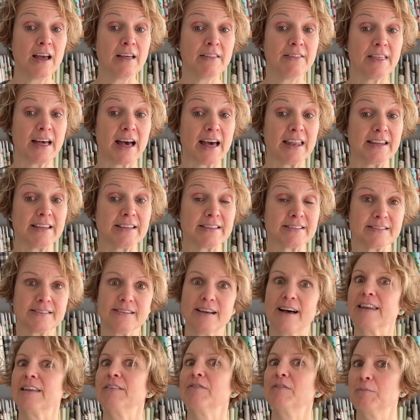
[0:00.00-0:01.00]
that is
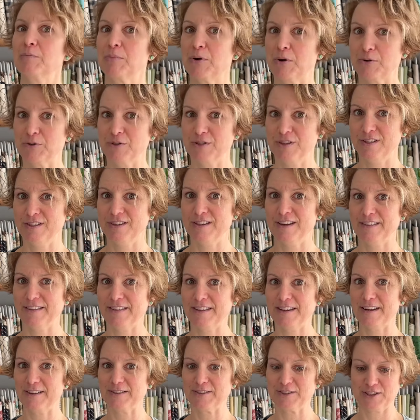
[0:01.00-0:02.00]
not even posted yet that
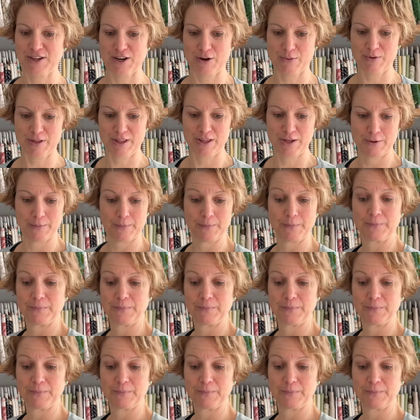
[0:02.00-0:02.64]
I'll share with you.